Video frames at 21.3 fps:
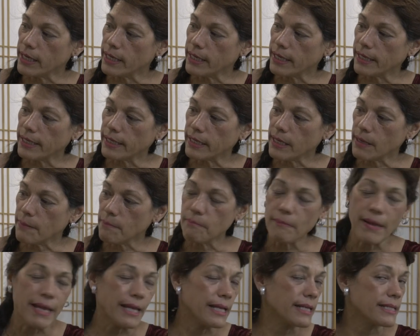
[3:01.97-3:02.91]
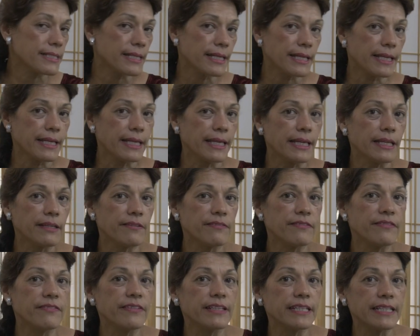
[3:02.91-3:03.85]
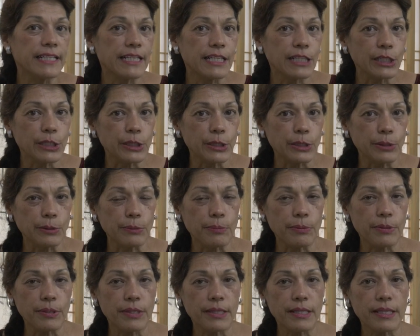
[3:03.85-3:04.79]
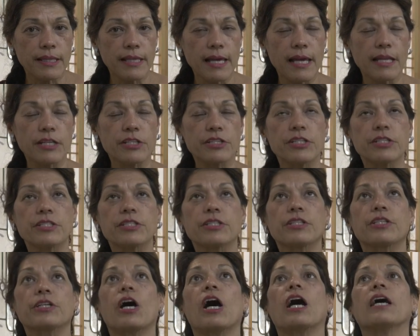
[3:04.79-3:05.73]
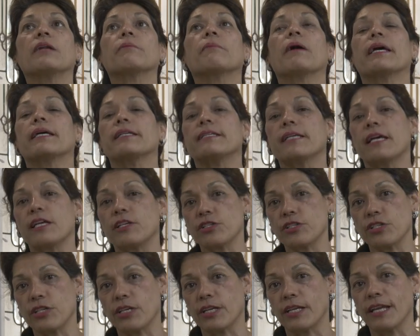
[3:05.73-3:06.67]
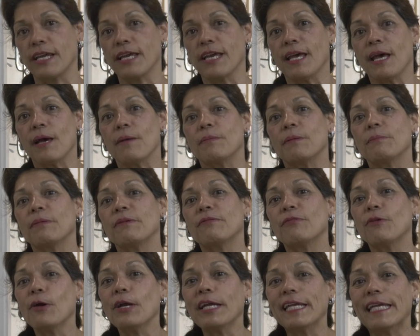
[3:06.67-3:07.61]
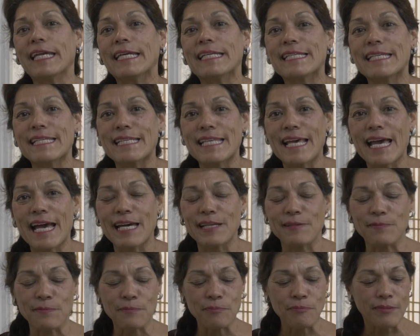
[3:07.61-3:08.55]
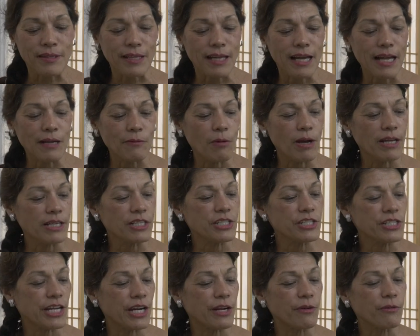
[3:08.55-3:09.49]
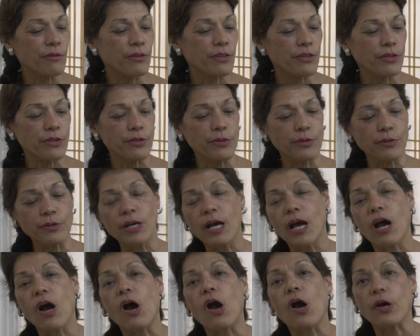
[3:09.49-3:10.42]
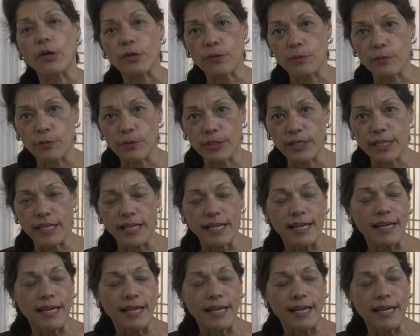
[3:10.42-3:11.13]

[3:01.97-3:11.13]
an amazing infinity loop that just caught my attention. But before I get to that, I want to share with you artwork.